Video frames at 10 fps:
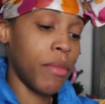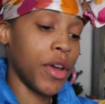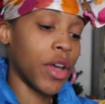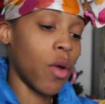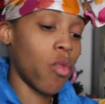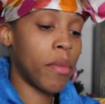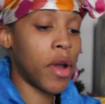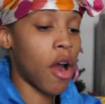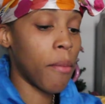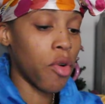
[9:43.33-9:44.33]
american
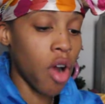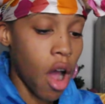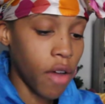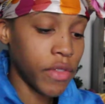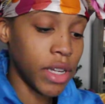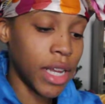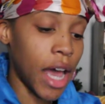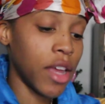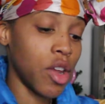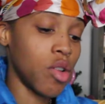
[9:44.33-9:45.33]
women are more often
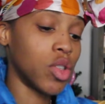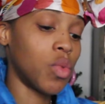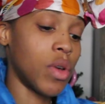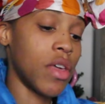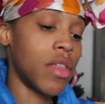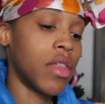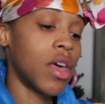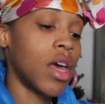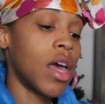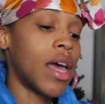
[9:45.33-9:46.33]
diagnosed with
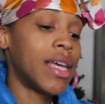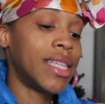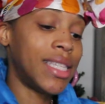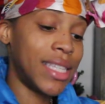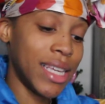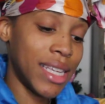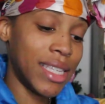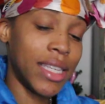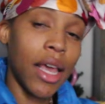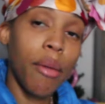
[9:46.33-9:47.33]

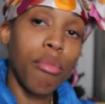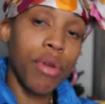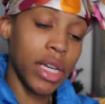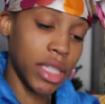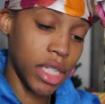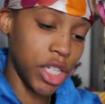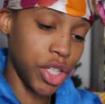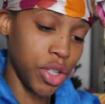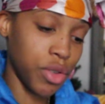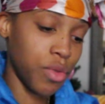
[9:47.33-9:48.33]
cyst breast
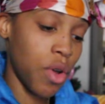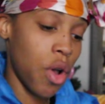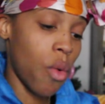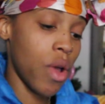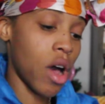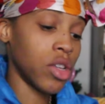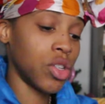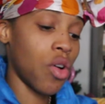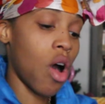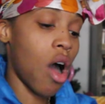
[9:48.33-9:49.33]
tissue we
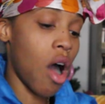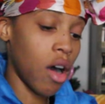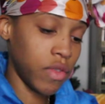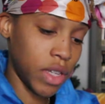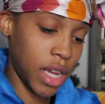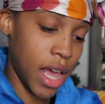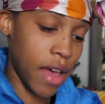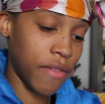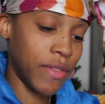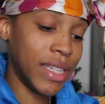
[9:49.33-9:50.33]
also often
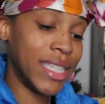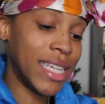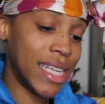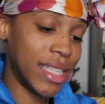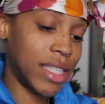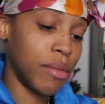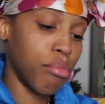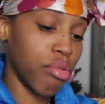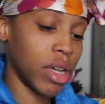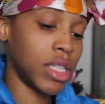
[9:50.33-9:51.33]
have dense
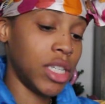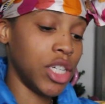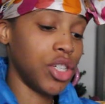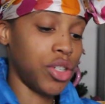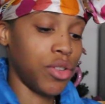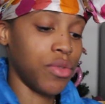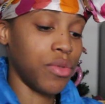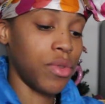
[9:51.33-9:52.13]
breast tissue